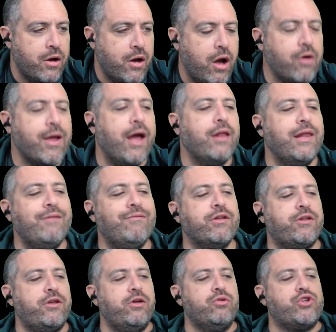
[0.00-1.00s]
Okay, I'll leave it
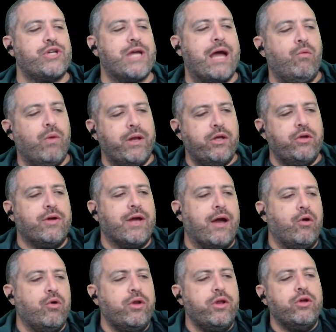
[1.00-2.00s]
to you, chat. What do you
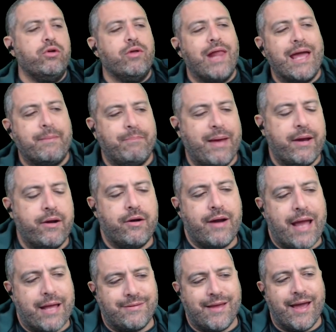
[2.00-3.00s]
got? Who do you like better
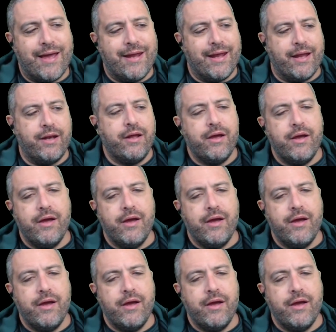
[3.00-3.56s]
at tight end?